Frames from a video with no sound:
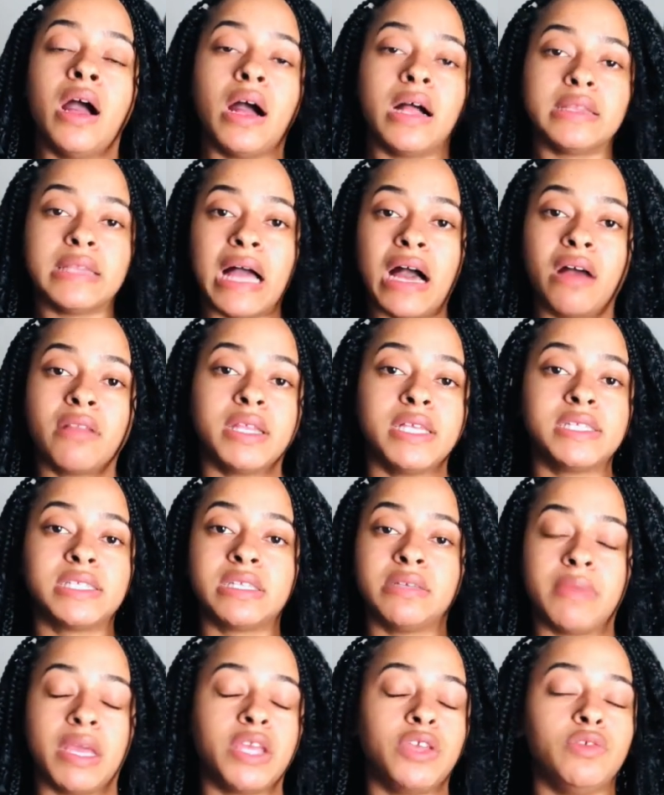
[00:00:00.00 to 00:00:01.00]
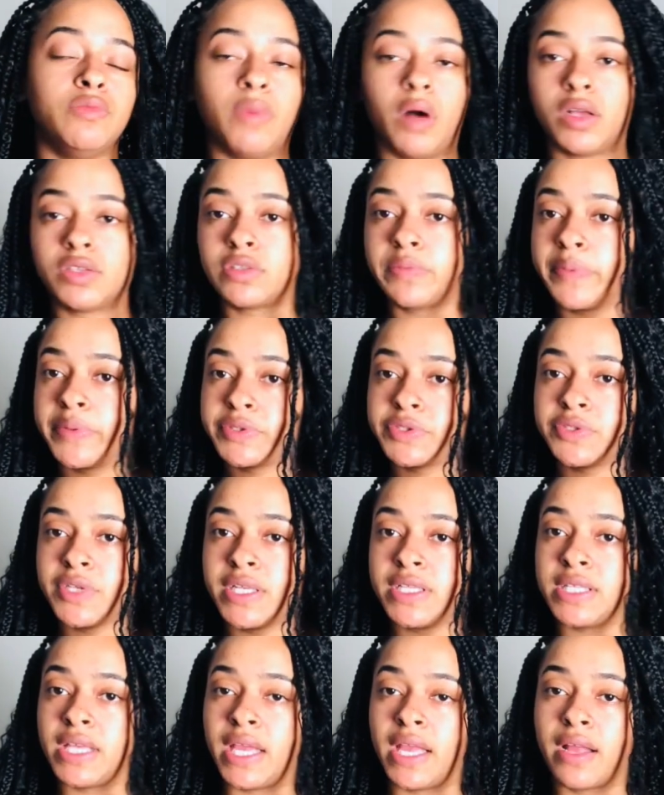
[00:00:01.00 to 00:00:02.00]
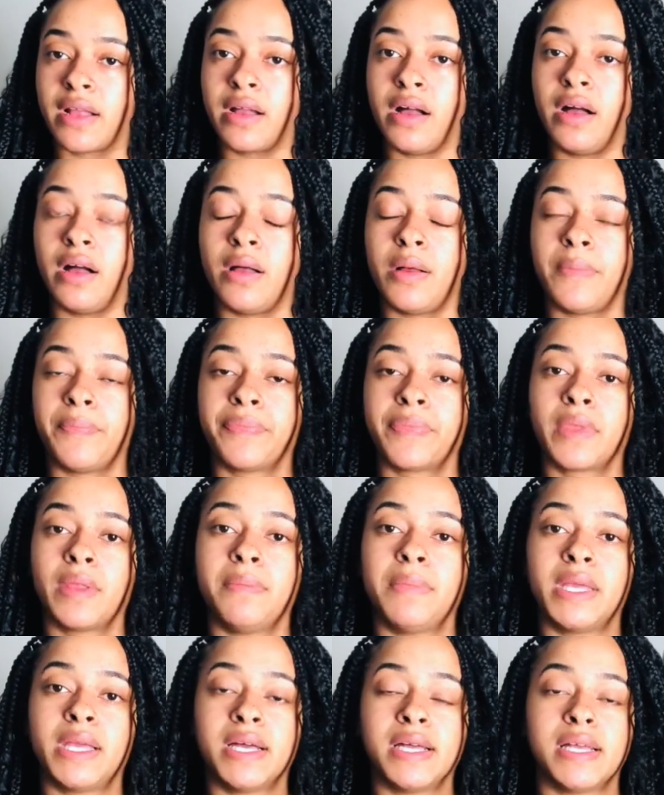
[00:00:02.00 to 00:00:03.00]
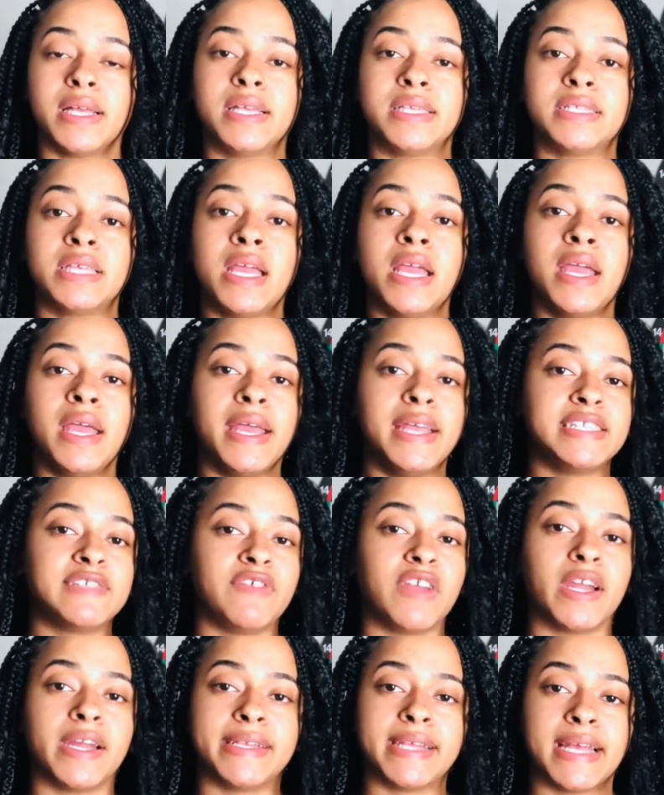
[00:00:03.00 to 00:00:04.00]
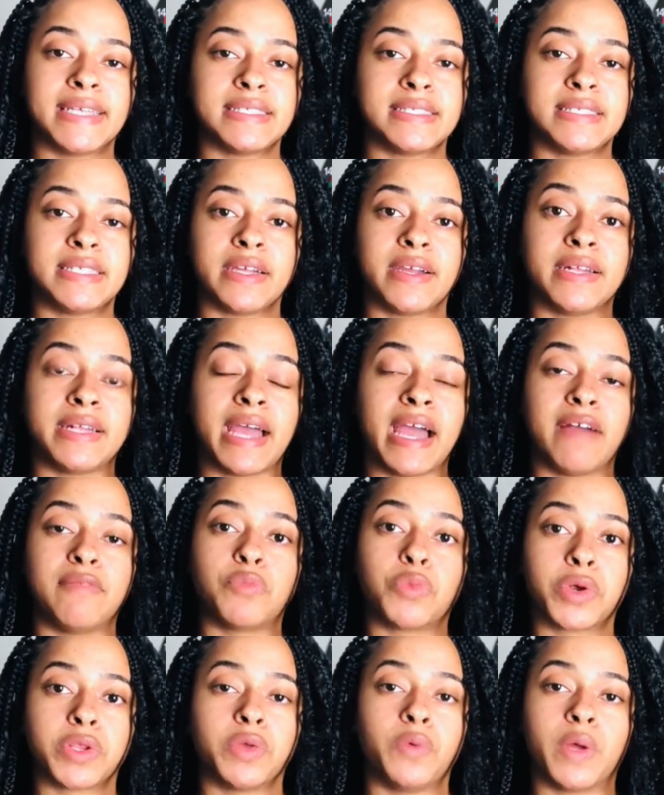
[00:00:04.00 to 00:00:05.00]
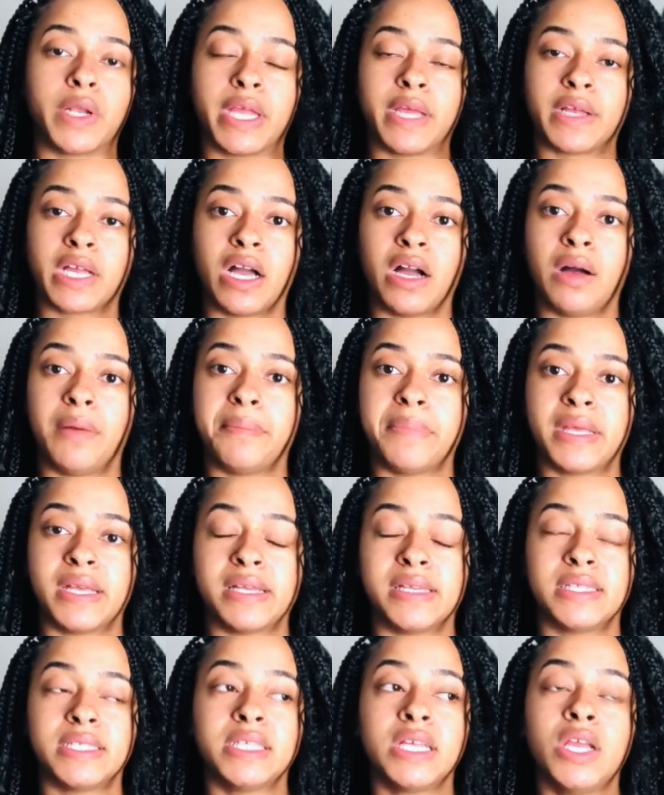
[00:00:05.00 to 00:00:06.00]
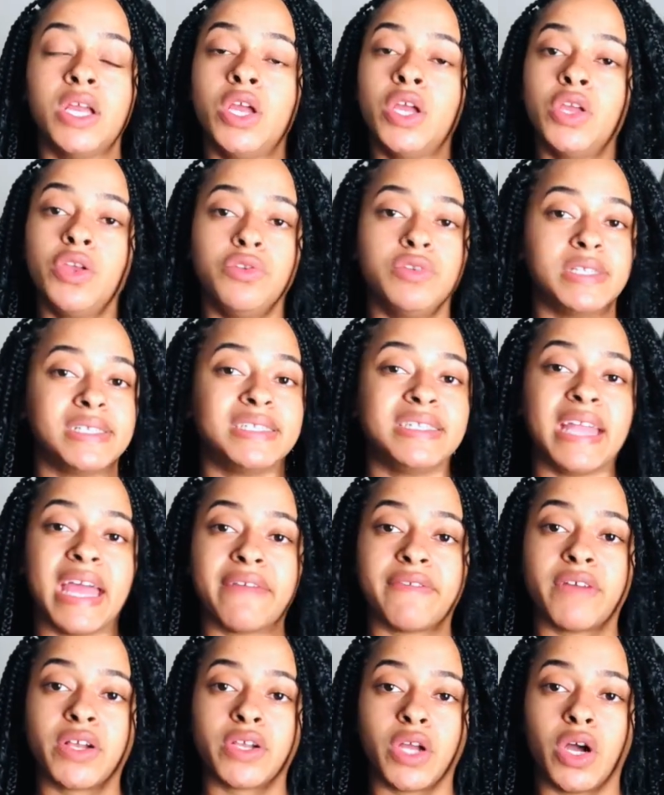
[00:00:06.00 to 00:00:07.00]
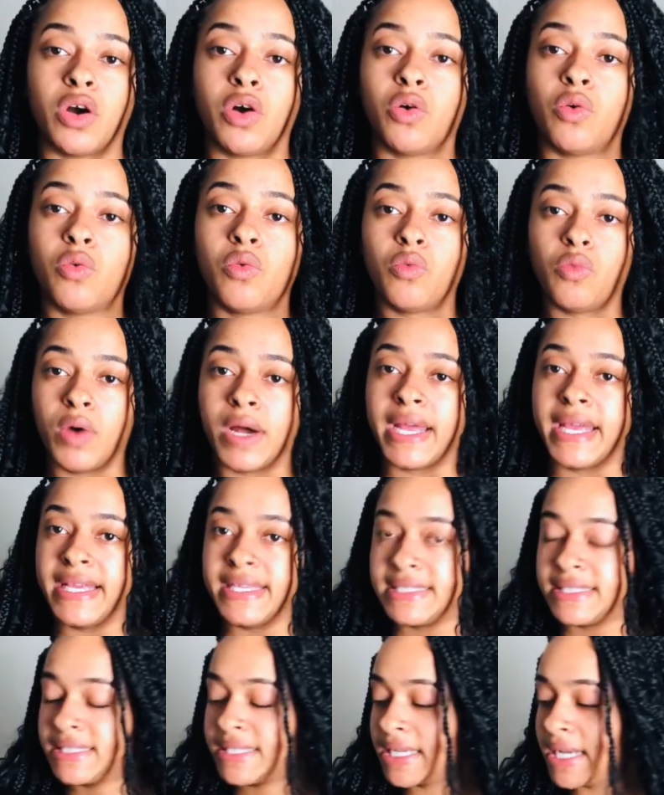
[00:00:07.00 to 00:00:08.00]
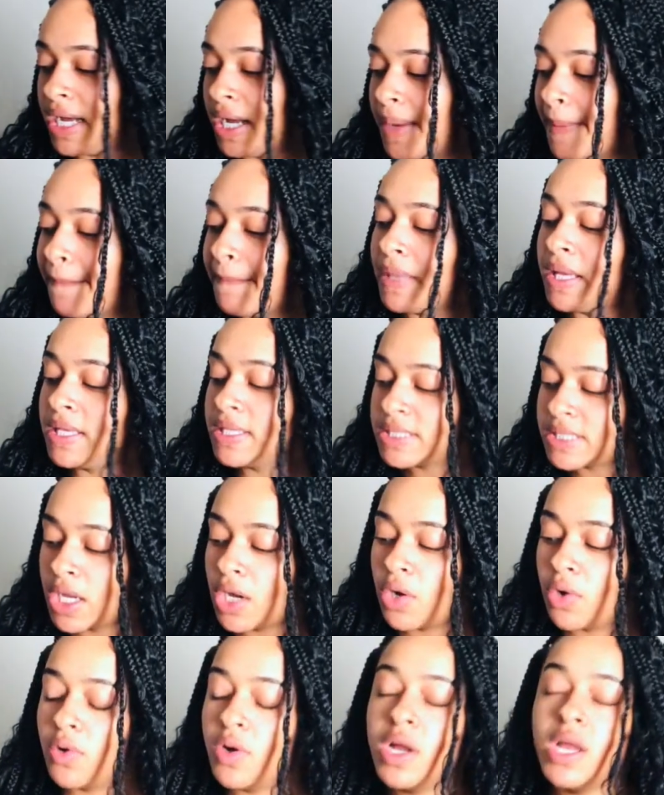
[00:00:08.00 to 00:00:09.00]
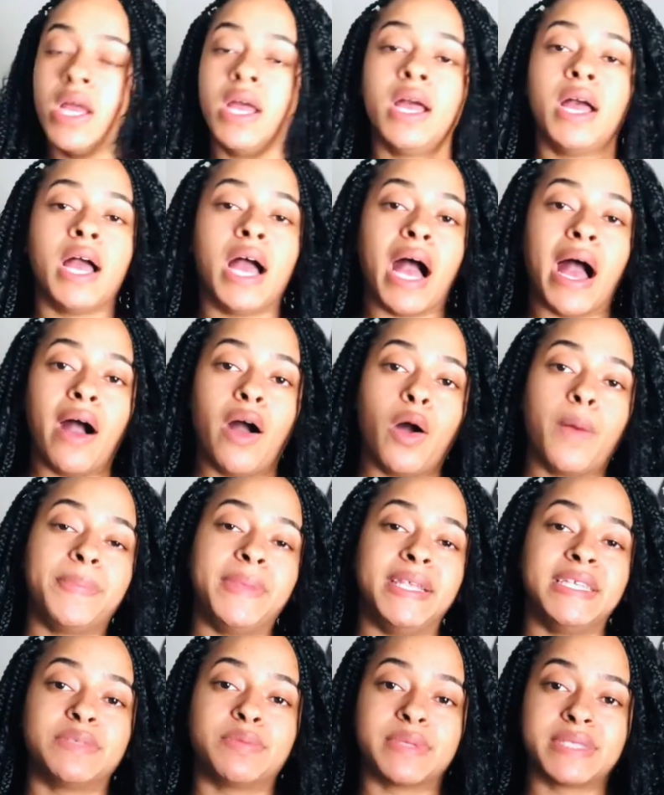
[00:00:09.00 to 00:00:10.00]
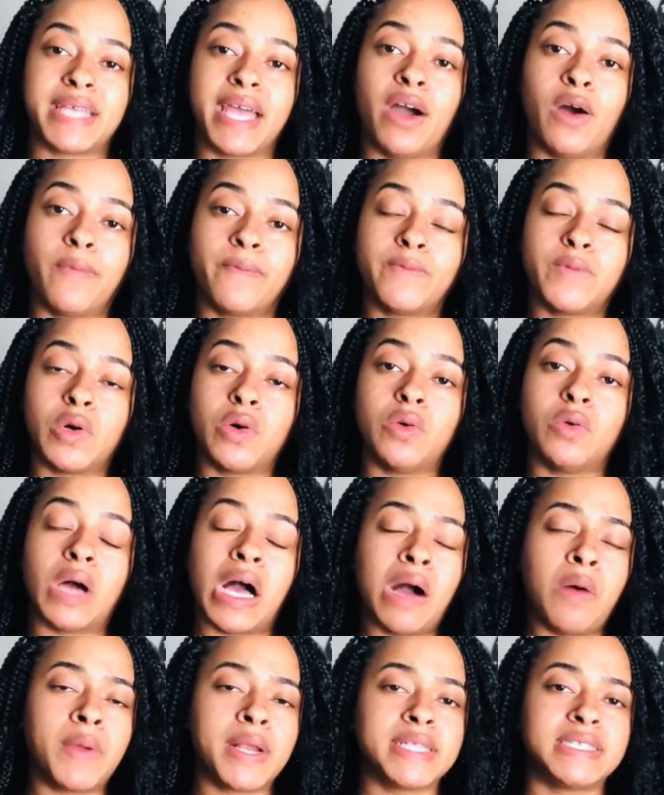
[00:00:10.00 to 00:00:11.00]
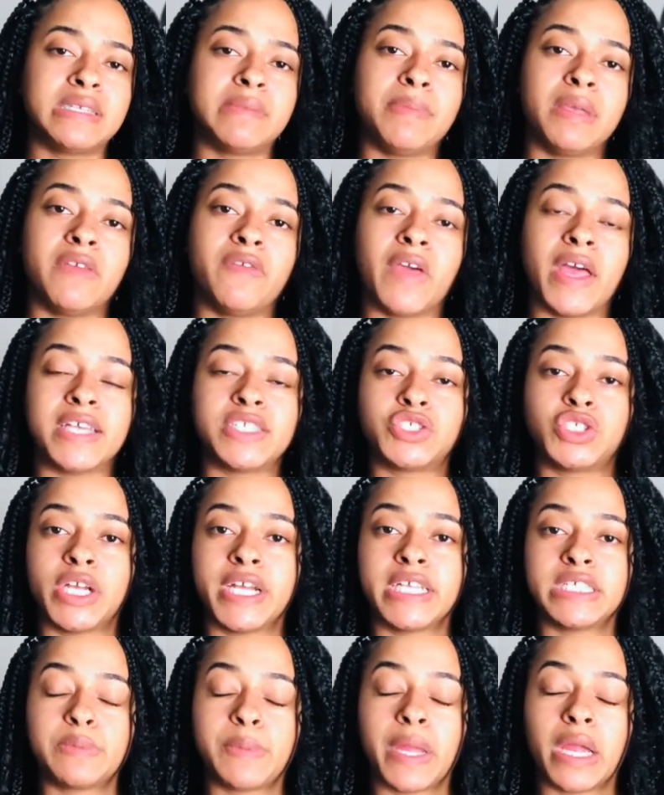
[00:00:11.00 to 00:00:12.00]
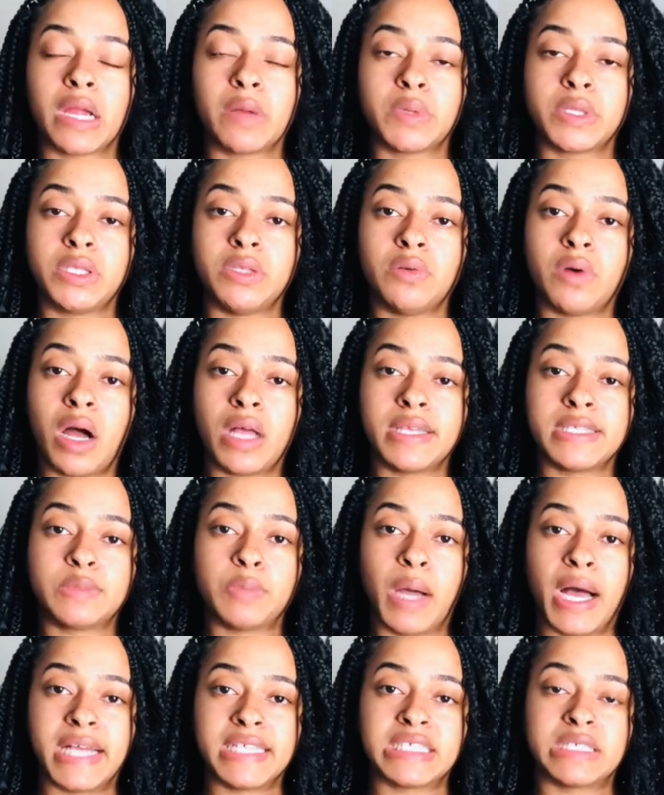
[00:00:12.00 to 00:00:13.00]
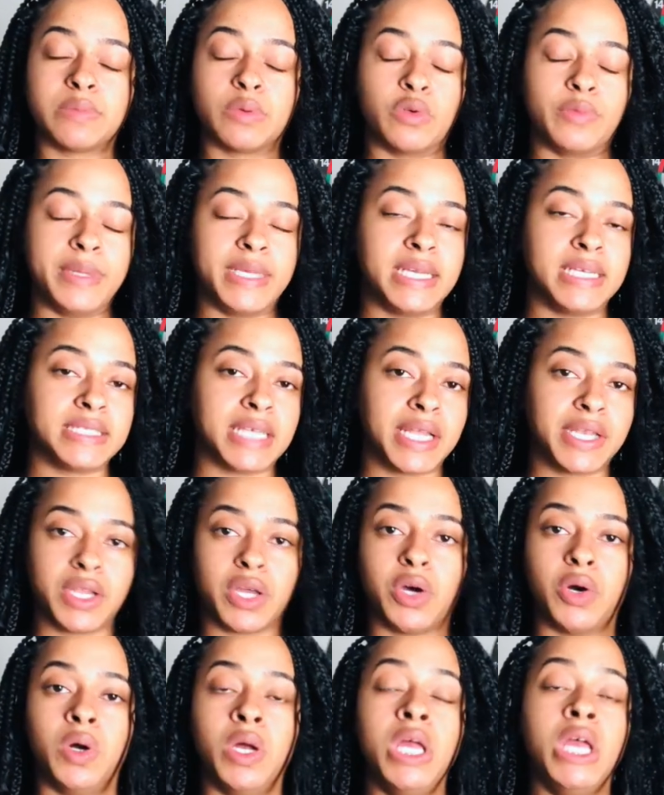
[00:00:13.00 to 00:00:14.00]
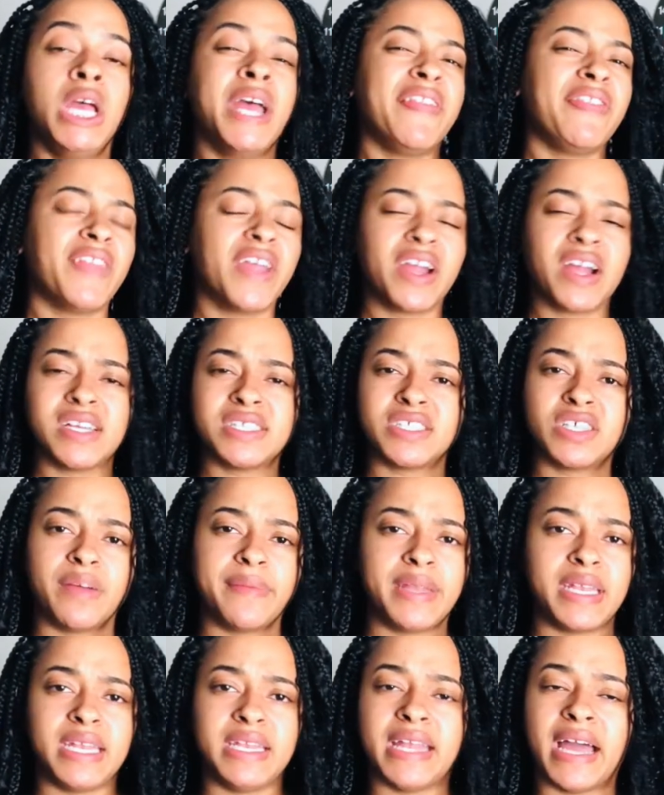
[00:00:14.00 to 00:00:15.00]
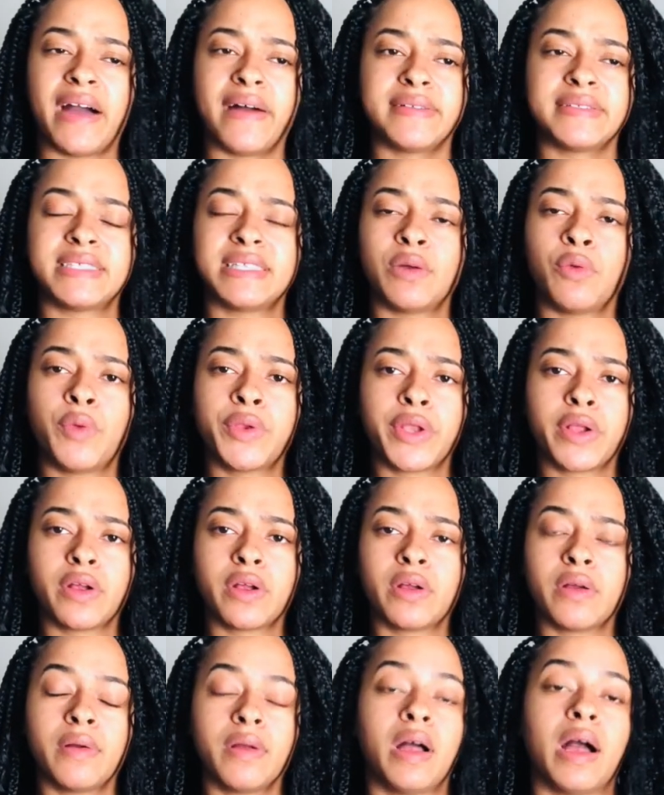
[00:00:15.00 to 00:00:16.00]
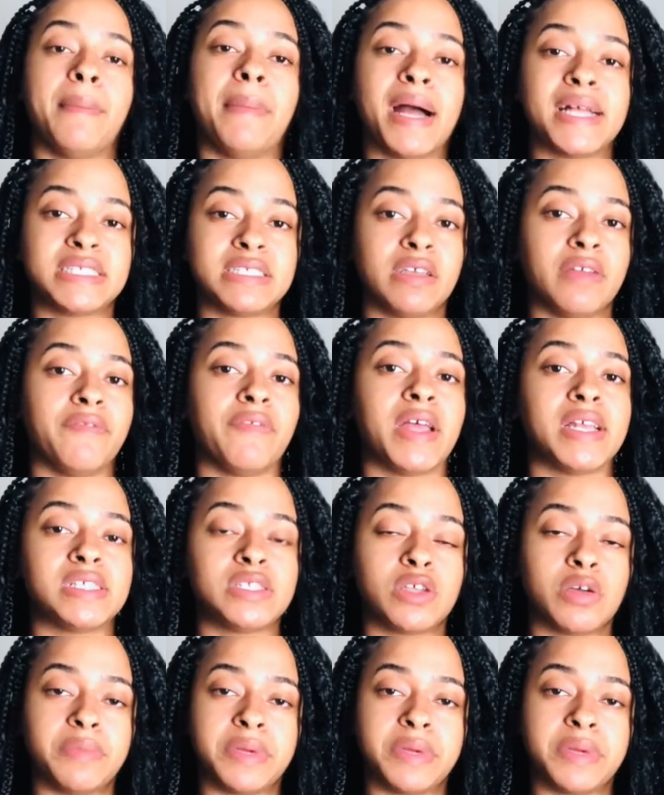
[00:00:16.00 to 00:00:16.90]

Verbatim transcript: Allow this to make you multiple streams of income, because it's very necessary to have more than one income, because you just never know what is to come. So I hope this was helpful. I wanted to be as transparent with you all as possible, because I know there are so many doubts when you're about to invest so